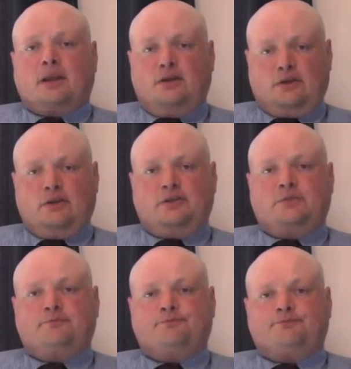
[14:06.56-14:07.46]
Earls.
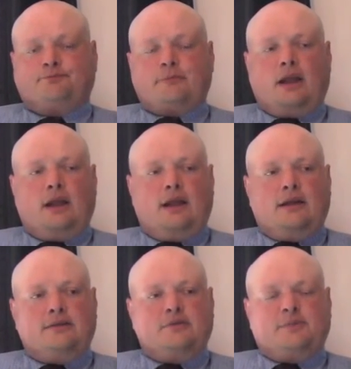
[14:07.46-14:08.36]

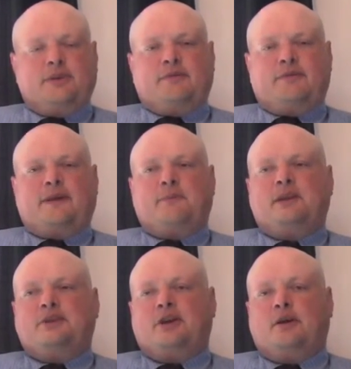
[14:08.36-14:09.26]
And it was a bit of a
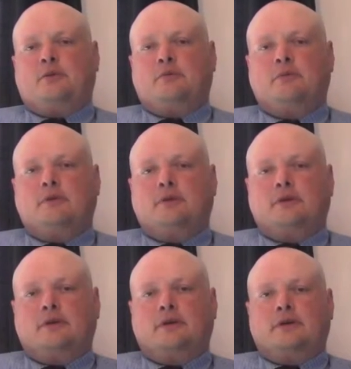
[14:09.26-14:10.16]
family joke.
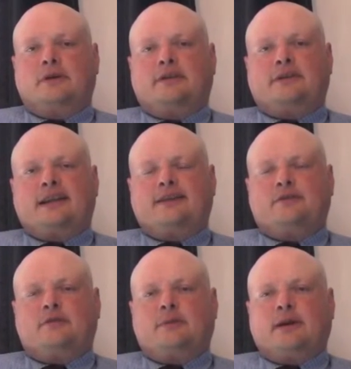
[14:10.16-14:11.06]
You know, Danny
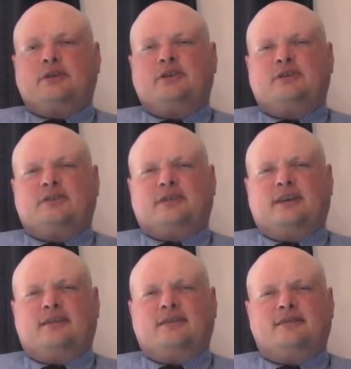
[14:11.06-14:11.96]
going on about earls
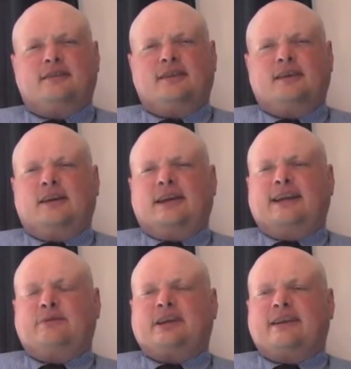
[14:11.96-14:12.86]
again.
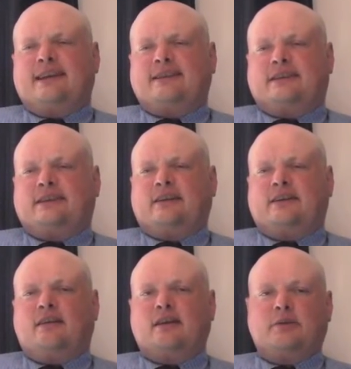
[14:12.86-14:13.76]
He would say things like, I
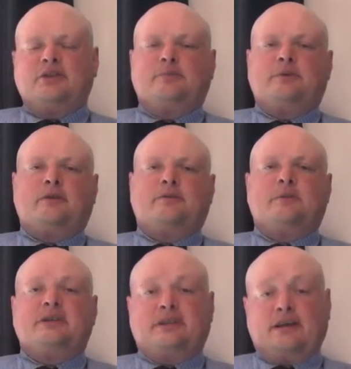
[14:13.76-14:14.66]
can't go into the bathroom
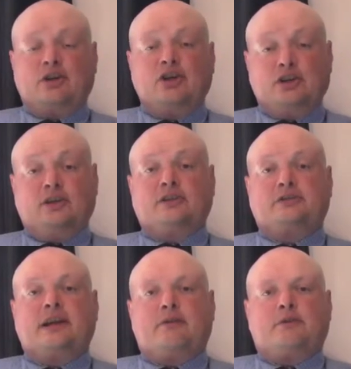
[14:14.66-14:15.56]
because there are earls
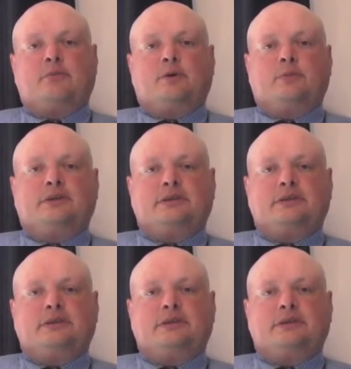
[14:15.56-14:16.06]
there at the moment.